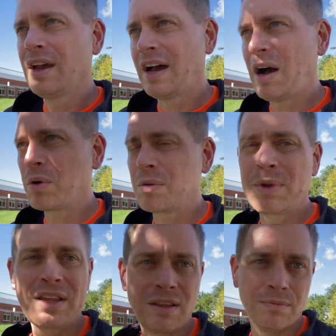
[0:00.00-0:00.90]
I want to
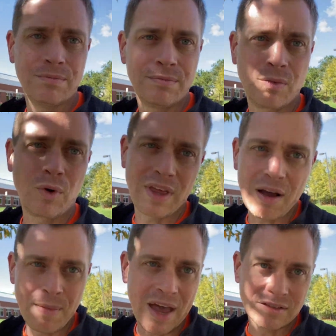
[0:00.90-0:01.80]
meet them without
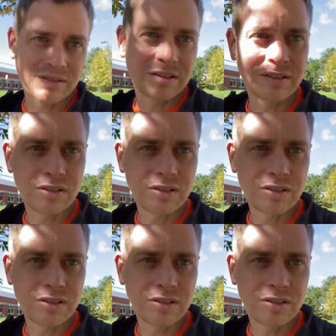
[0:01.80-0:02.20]
masks.